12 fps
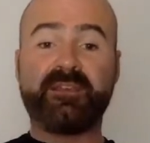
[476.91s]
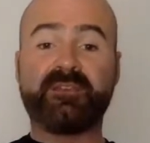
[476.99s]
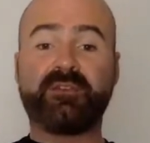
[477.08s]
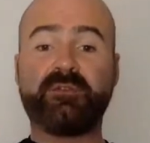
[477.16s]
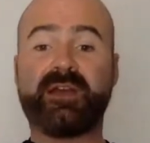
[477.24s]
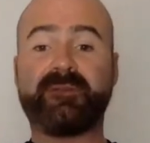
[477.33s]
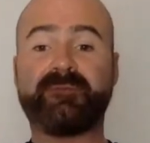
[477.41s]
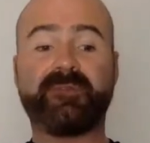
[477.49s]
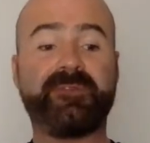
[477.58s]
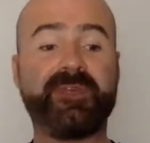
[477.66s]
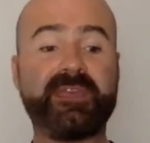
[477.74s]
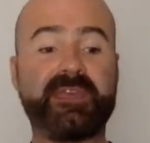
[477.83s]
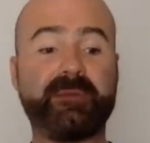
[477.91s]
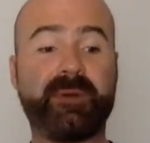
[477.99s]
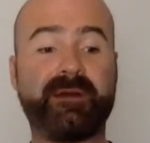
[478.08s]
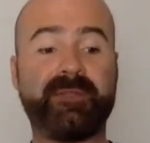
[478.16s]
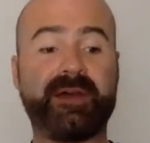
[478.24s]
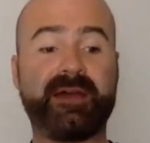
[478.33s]
So you have to think
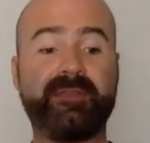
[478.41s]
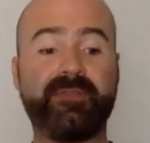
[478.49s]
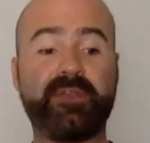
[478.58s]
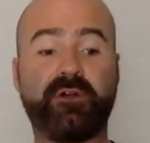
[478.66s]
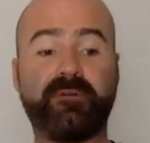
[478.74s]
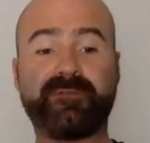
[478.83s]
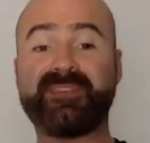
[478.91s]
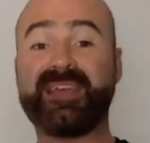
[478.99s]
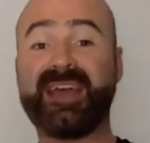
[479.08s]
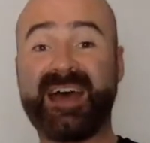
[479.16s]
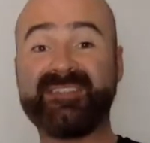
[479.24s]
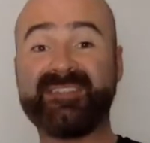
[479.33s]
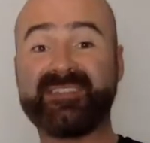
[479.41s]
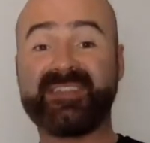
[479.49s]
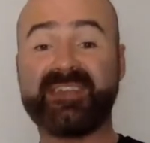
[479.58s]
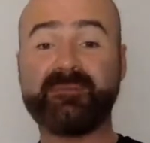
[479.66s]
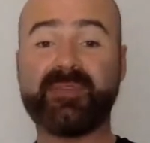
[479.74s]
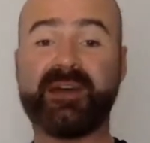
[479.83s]
about that and the offset at the
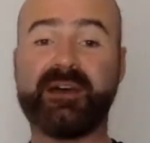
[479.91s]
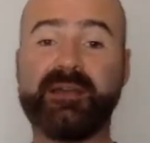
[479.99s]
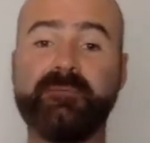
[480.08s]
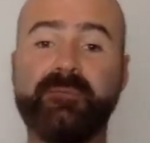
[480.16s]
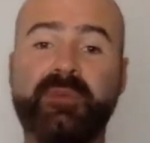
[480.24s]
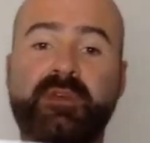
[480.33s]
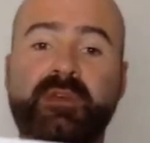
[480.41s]
same time.